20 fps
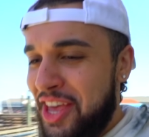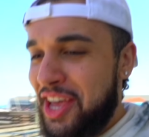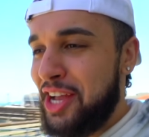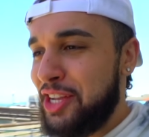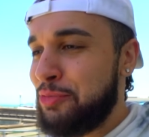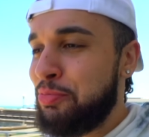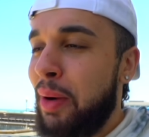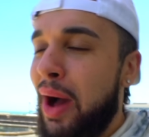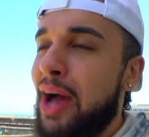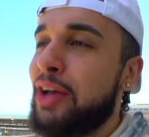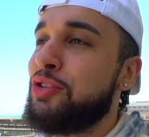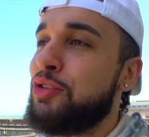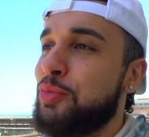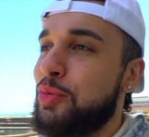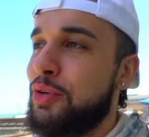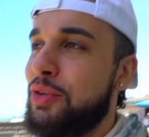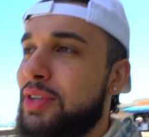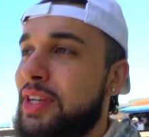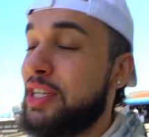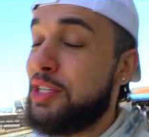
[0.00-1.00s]
it's
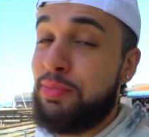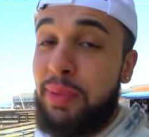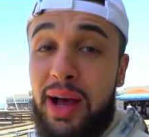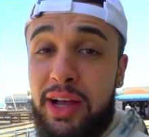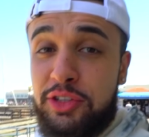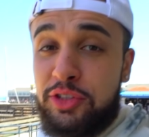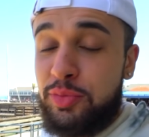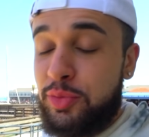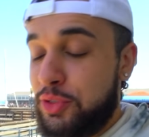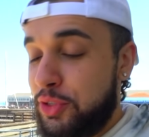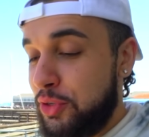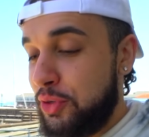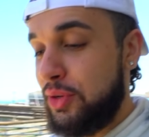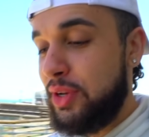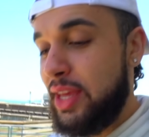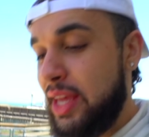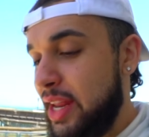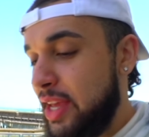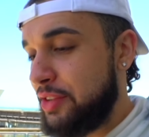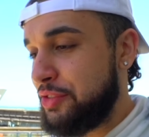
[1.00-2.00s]
possible. It's possible, dude.
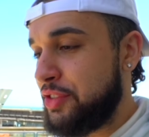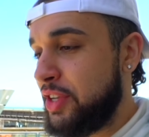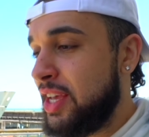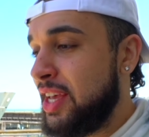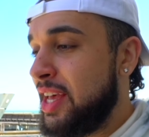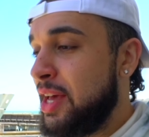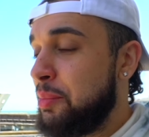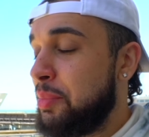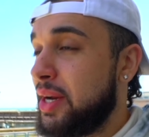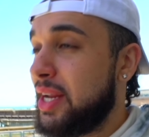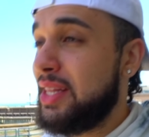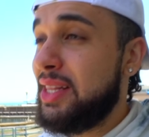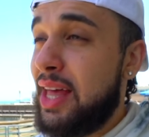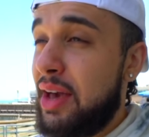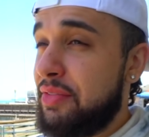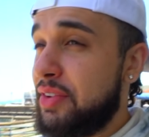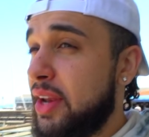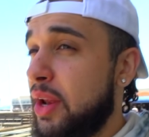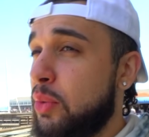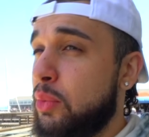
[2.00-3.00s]
It is. But
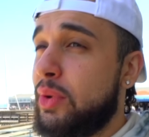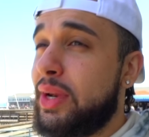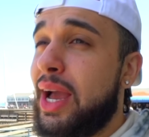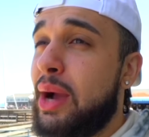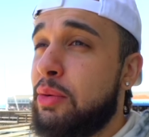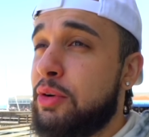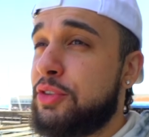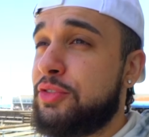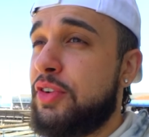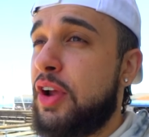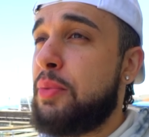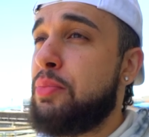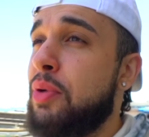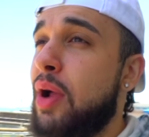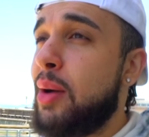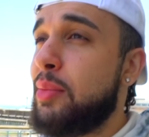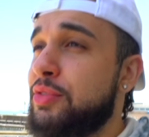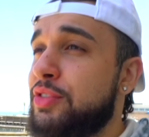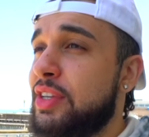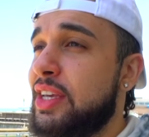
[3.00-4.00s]
11 in one hour is very
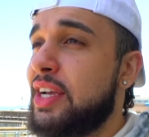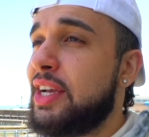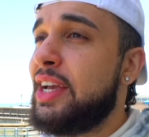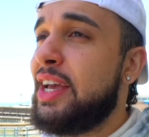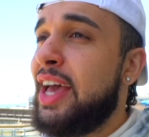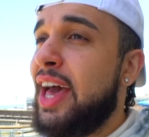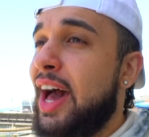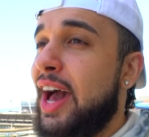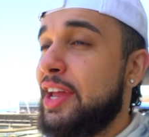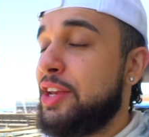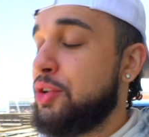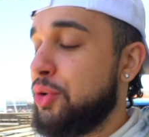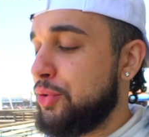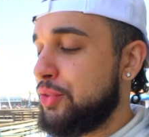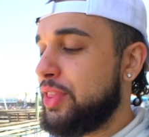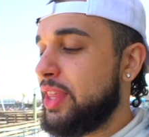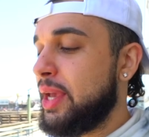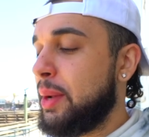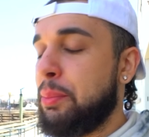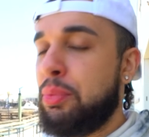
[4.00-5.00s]
promising. I don't
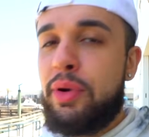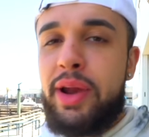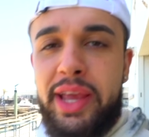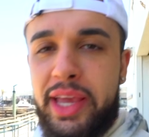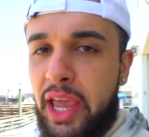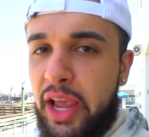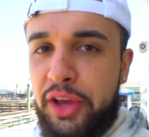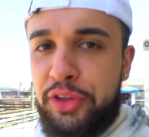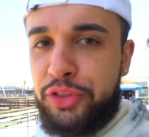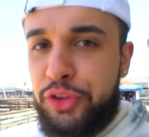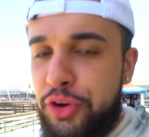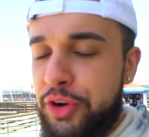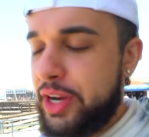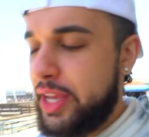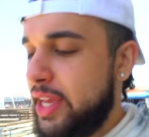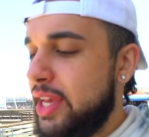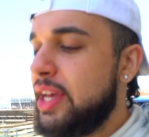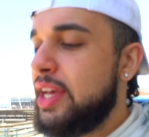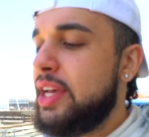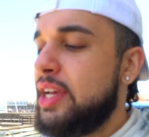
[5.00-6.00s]
think breaking
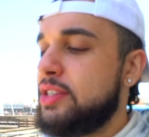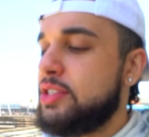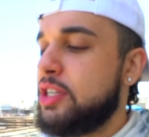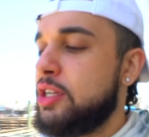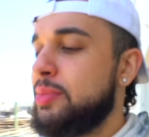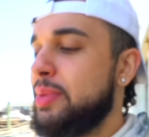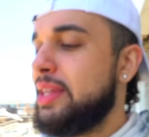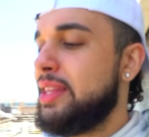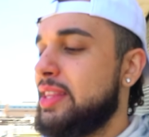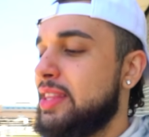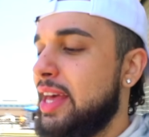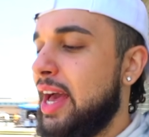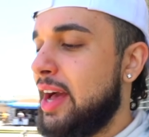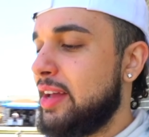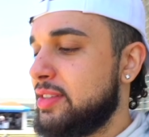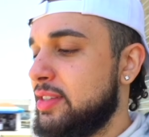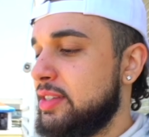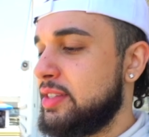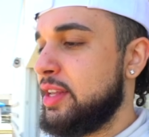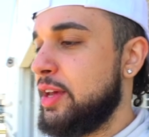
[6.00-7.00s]
30 is going to be
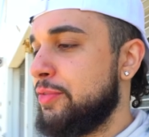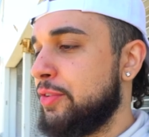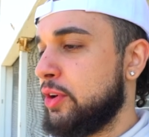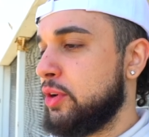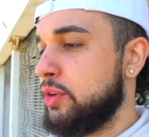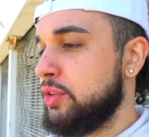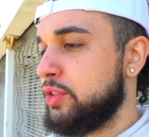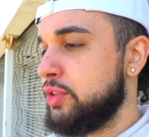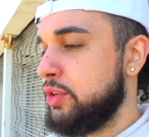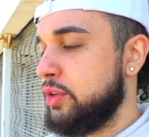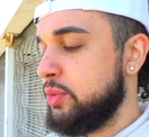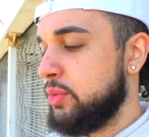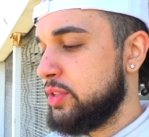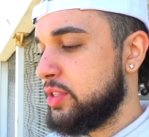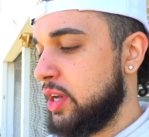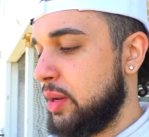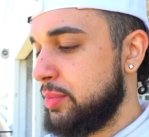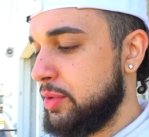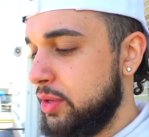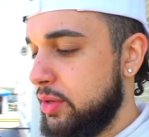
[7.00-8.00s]
that difficult, dude. What's
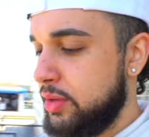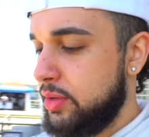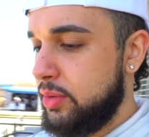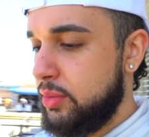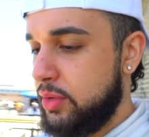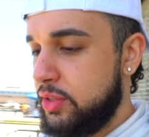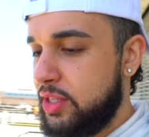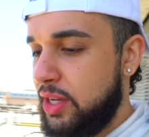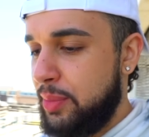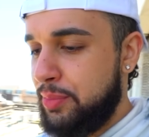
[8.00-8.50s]
up, dude? What's up?